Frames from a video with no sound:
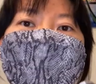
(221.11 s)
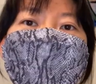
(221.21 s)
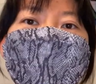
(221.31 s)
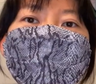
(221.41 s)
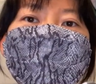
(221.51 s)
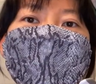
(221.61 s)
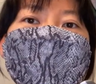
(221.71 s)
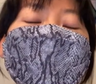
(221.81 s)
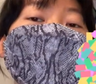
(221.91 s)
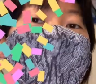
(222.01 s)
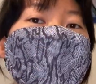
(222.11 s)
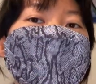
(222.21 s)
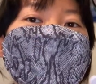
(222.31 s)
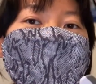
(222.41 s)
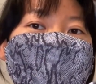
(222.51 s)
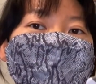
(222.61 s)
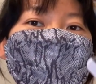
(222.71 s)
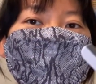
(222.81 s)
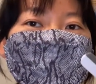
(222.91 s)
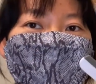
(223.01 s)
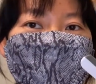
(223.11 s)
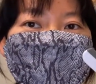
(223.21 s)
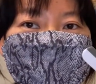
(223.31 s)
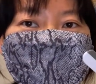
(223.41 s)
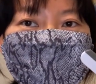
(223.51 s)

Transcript: I feel it's time to make a good